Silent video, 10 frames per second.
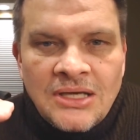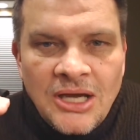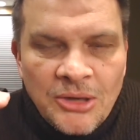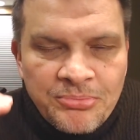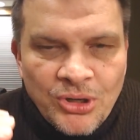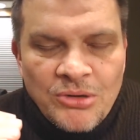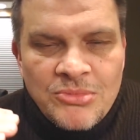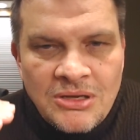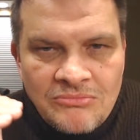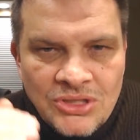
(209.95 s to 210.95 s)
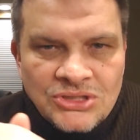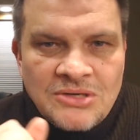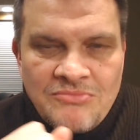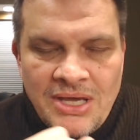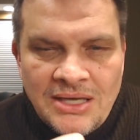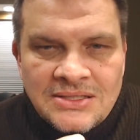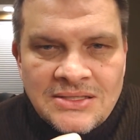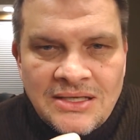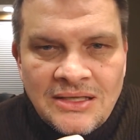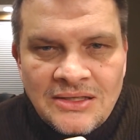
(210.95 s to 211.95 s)
a permanent mission base
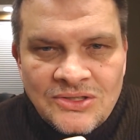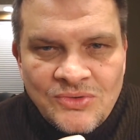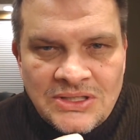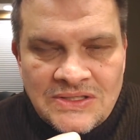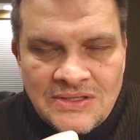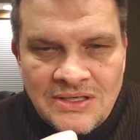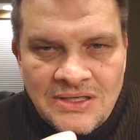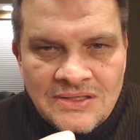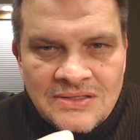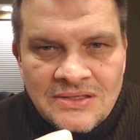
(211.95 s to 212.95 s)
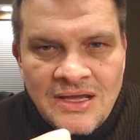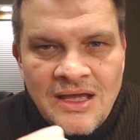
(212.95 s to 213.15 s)
in the Twin Cities,